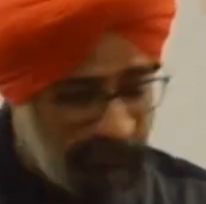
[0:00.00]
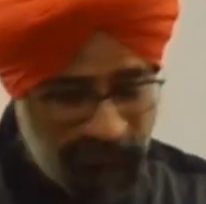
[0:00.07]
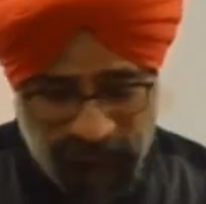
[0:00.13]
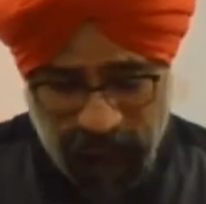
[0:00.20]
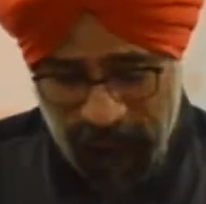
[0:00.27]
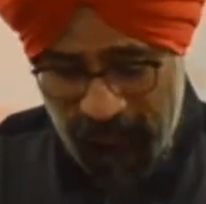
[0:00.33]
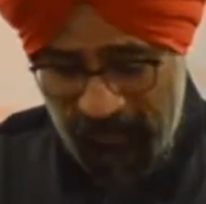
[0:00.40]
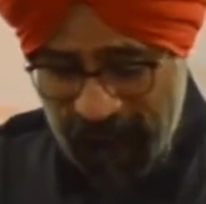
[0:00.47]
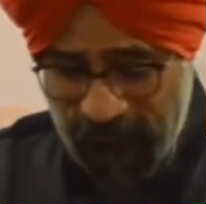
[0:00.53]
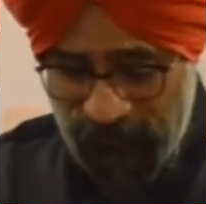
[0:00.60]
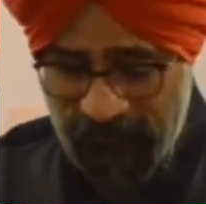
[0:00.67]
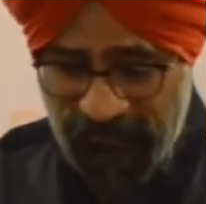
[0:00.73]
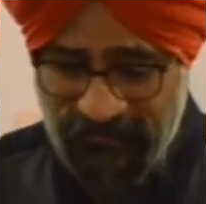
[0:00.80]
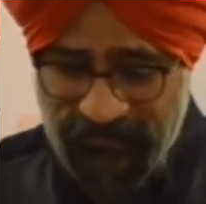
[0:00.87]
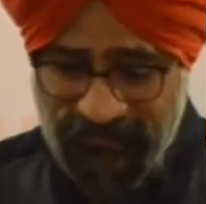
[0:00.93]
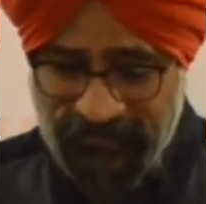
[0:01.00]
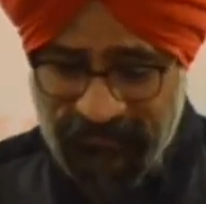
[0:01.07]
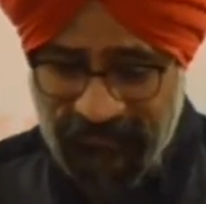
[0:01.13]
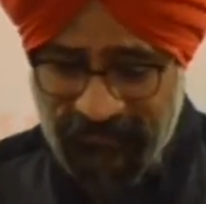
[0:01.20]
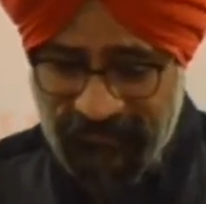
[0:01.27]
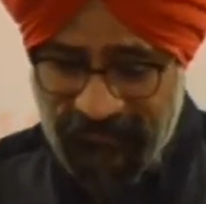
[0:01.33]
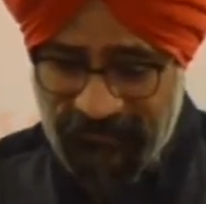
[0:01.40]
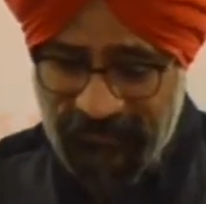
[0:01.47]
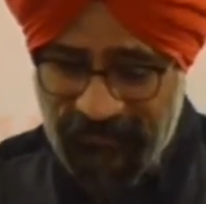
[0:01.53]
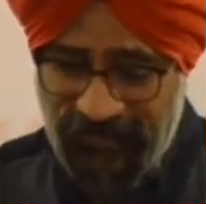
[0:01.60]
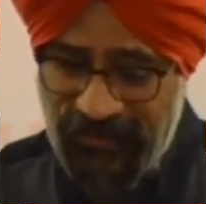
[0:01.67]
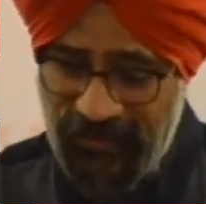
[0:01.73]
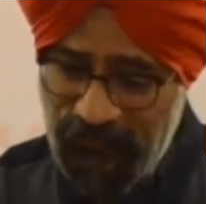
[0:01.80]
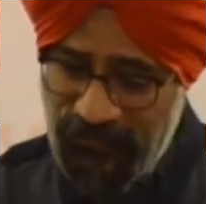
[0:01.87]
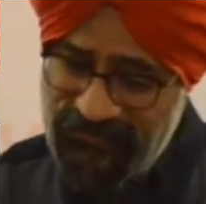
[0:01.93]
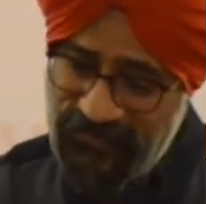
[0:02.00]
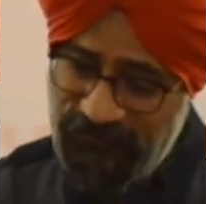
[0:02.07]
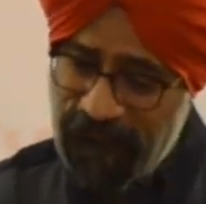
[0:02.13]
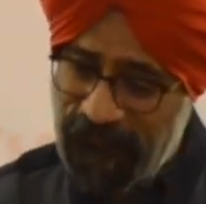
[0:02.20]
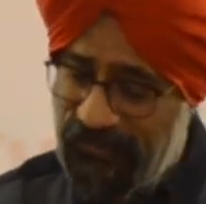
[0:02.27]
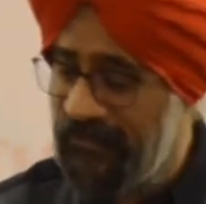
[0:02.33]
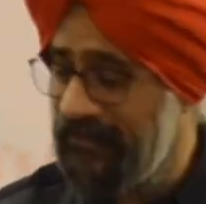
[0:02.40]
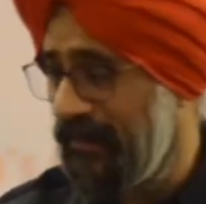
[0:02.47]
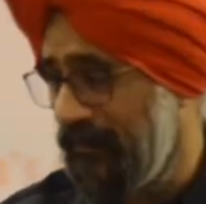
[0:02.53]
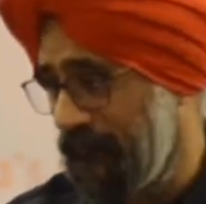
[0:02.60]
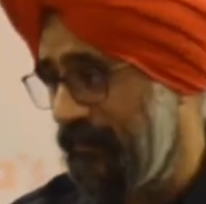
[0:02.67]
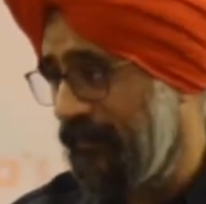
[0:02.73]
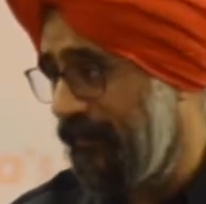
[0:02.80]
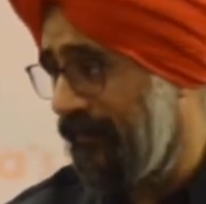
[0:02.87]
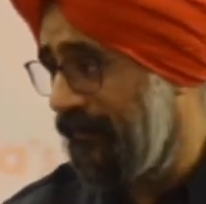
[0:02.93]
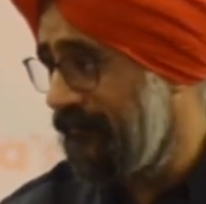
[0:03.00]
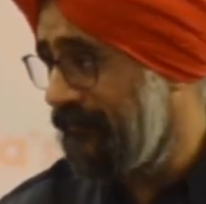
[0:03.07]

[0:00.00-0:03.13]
So my thought is, he must have cleaned up the car.